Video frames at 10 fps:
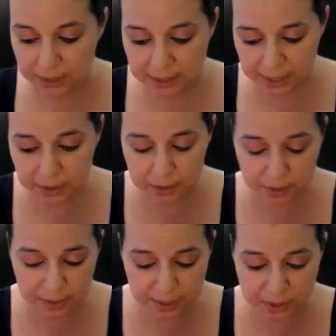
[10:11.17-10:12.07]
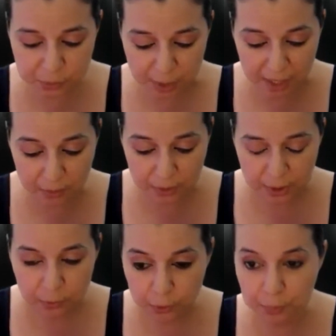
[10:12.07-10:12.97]
then the next route
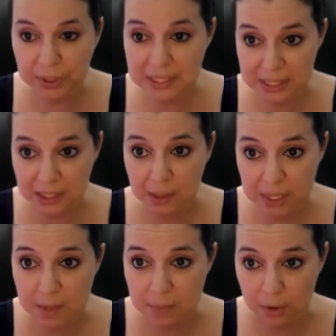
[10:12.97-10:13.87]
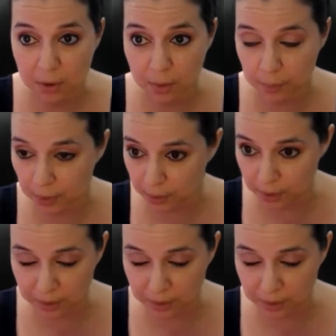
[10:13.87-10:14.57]
would be send them an email, a, a,